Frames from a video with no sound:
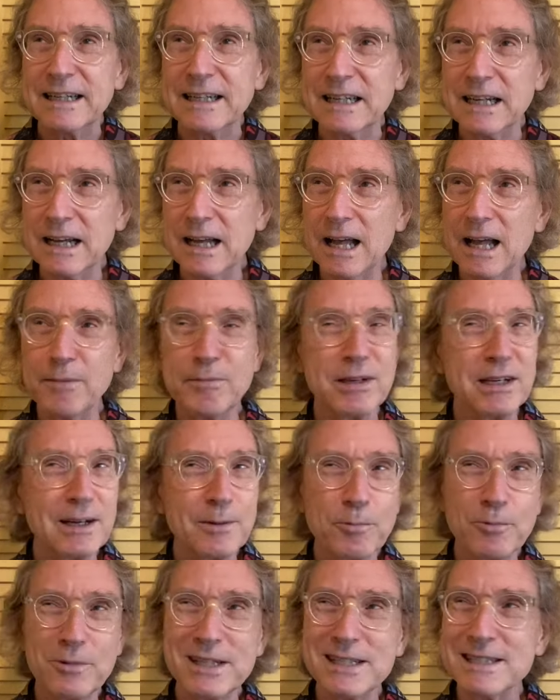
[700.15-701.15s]
Coming
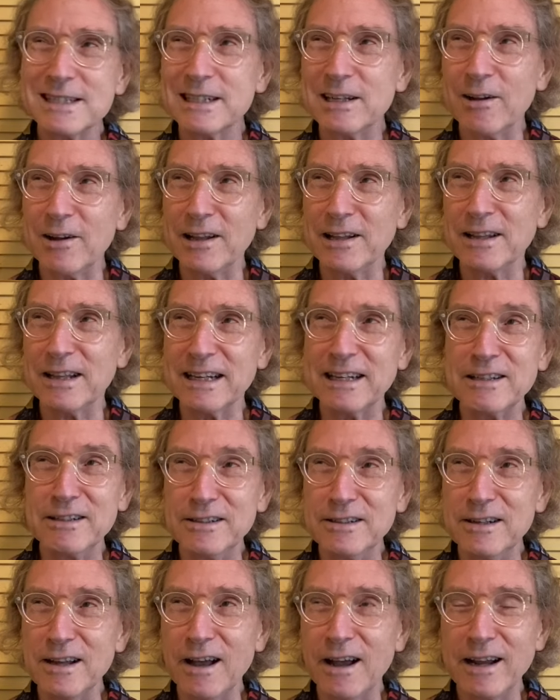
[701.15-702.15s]
up, what is it on, like
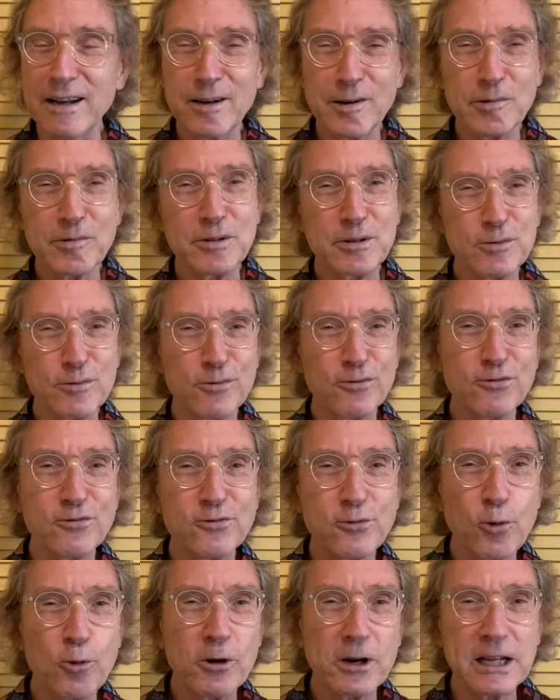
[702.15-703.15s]

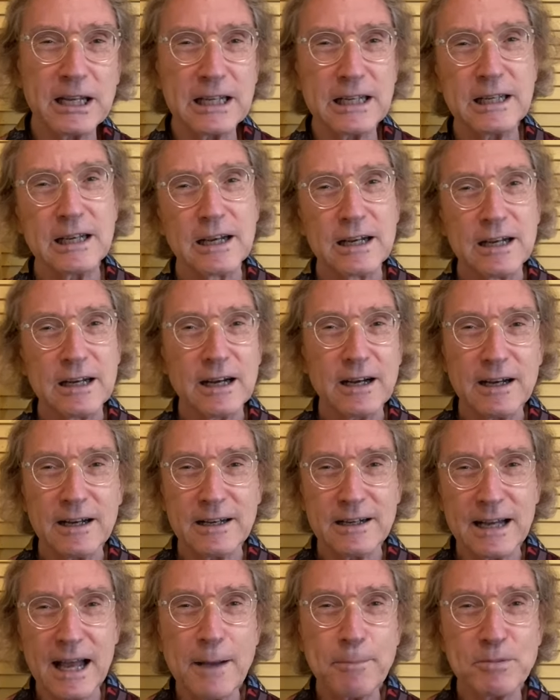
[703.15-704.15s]
940
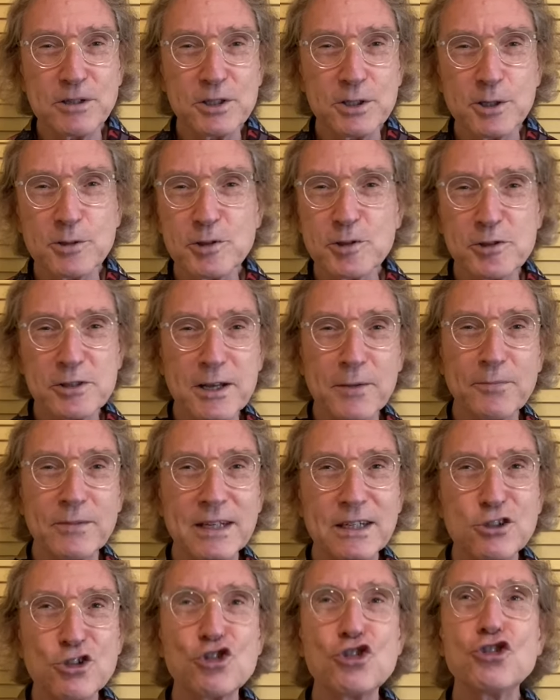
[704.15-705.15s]
episodes or
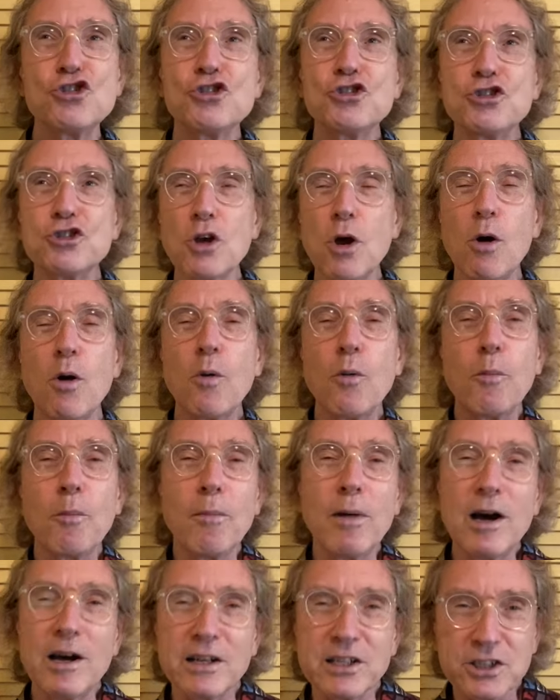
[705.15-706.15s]
something? So
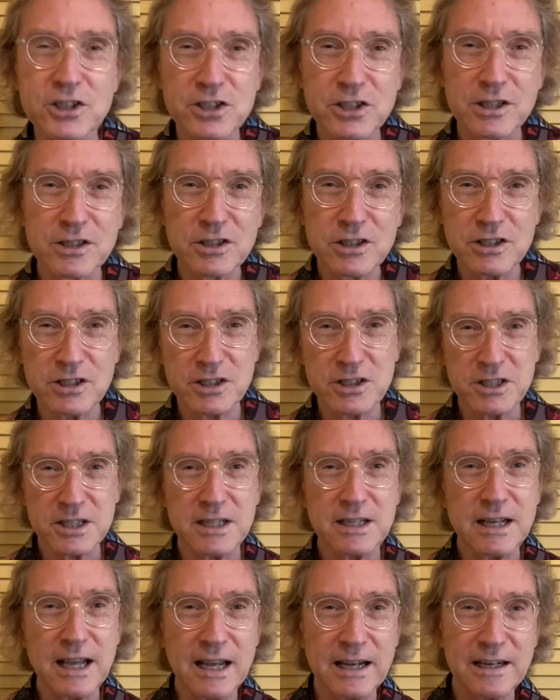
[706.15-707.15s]
much to
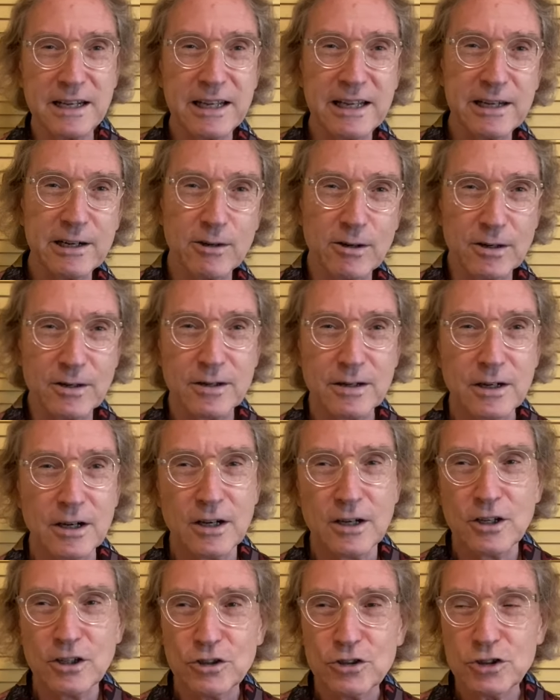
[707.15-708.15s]
see and hear.
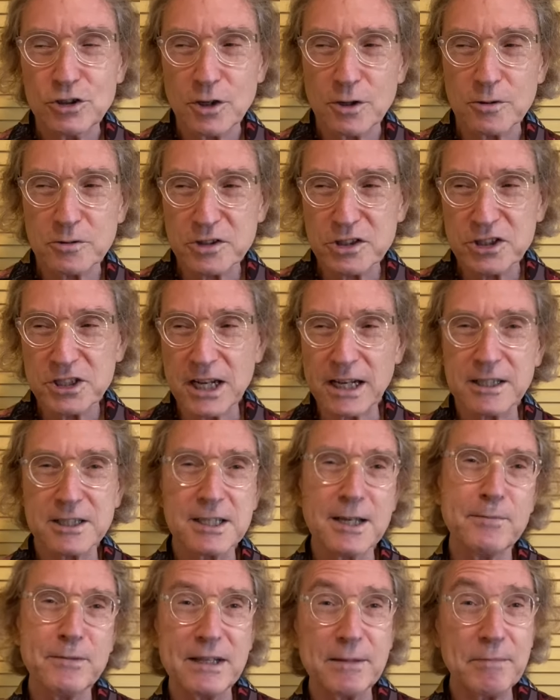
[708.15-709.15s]
So check
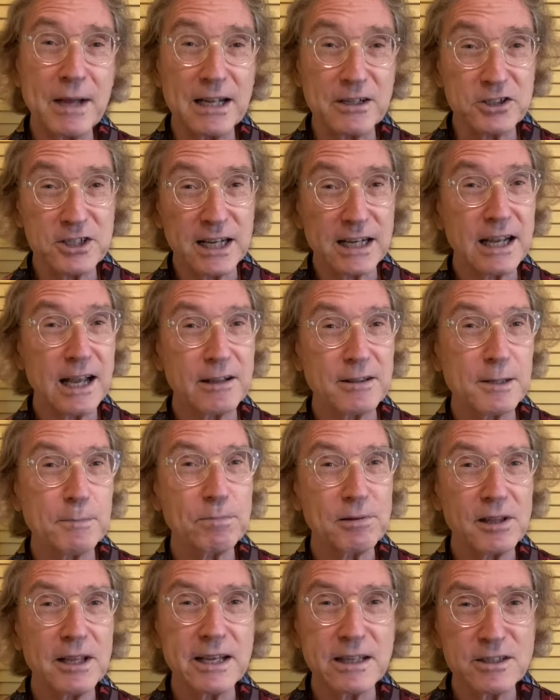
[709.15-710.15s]
some of them out. Check out the
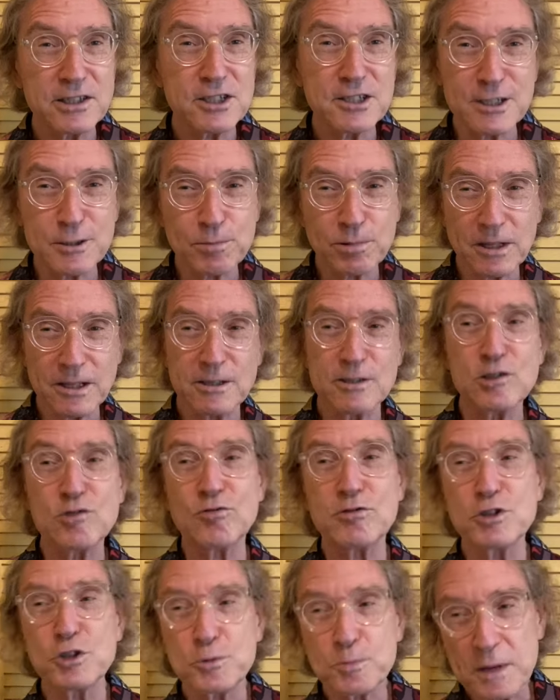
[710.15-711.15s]
playlist. There's playlists
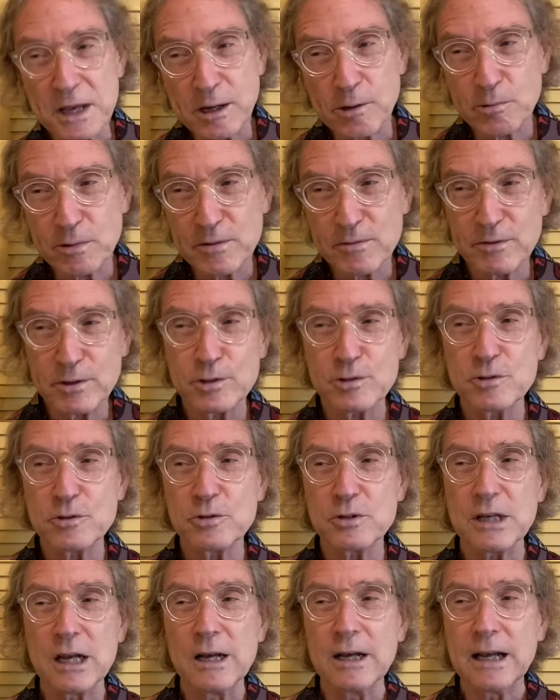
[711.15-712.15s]
for speaker
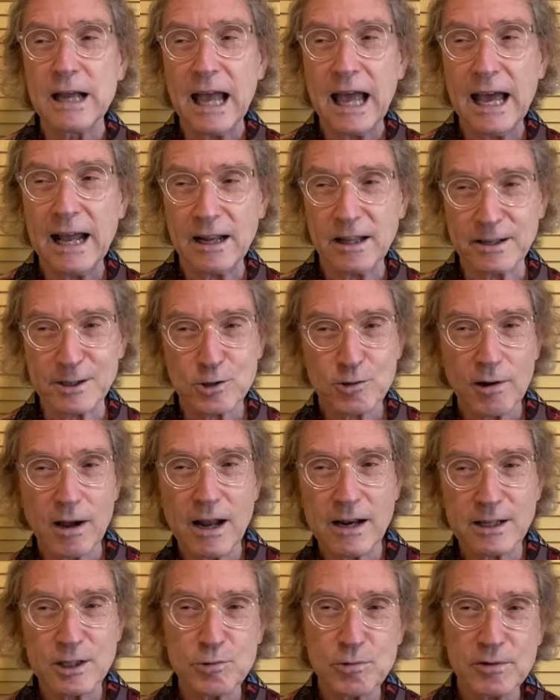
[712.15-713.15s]
reviews and
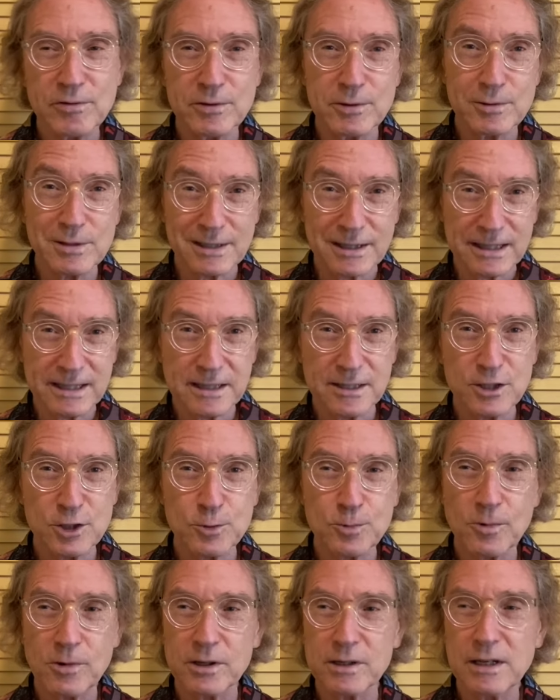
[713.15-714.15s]
electronics reviews like
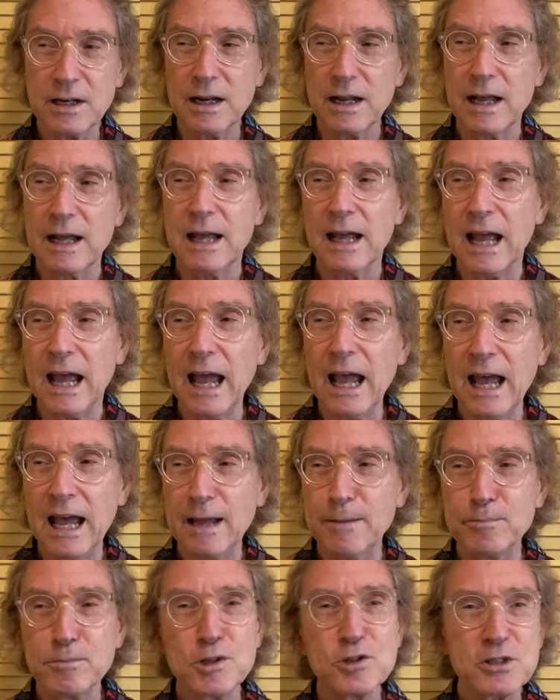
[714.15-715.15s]
this one,
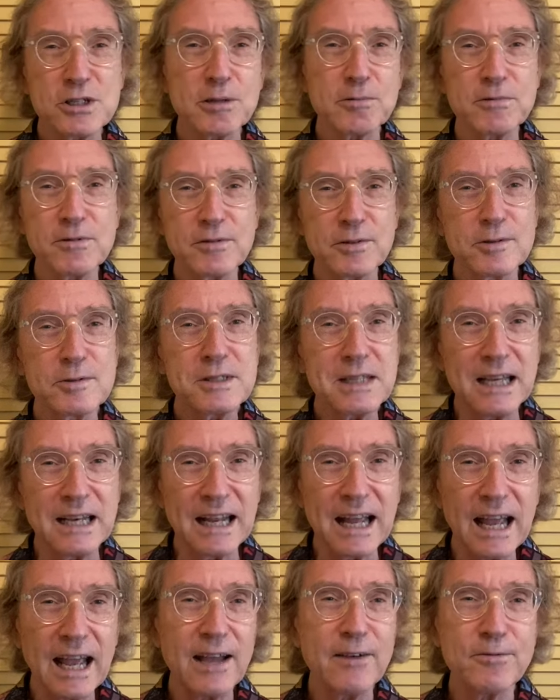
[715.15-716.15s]
and music reviews and
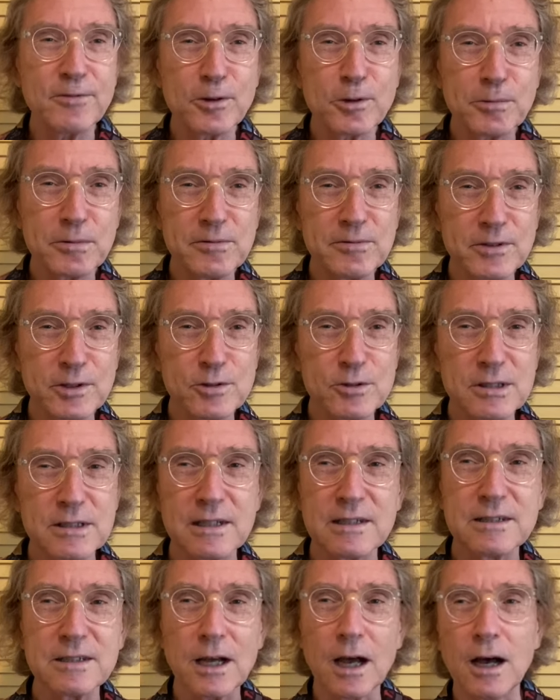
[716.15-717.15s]
headphone reviews,
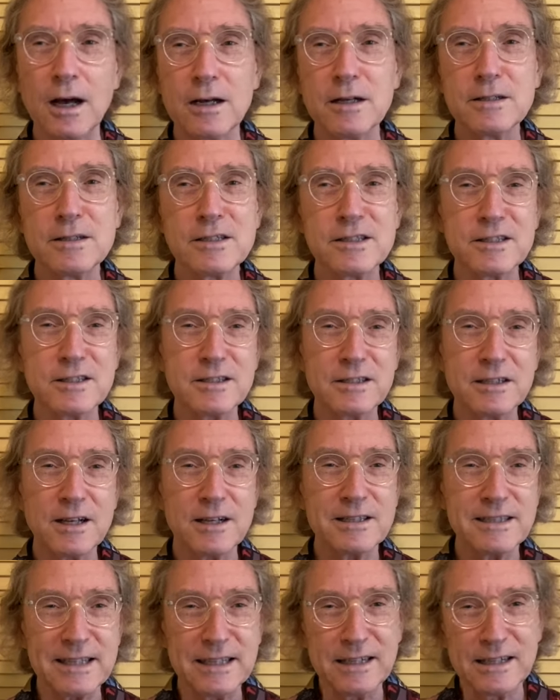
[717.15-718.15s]
tons and
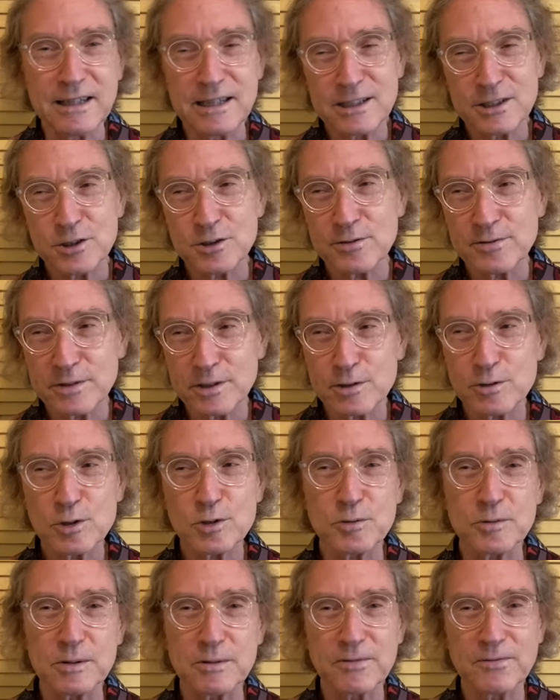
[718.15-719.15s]
tons, and interviews
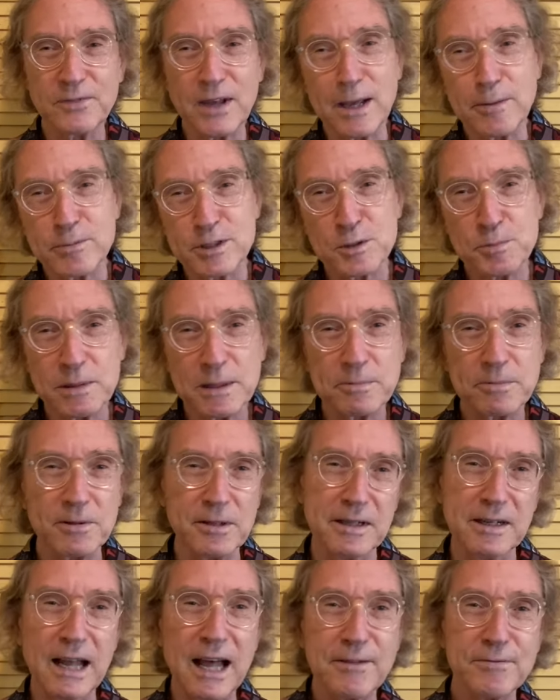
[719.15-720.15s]
with famous people
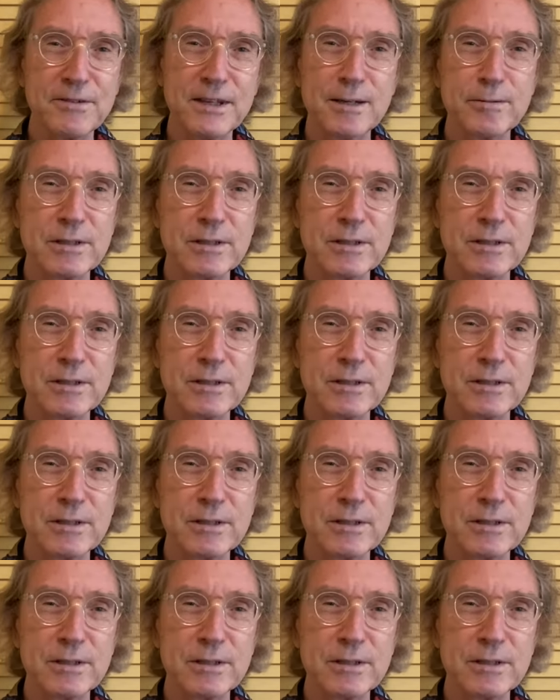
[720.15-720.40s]
and not famous,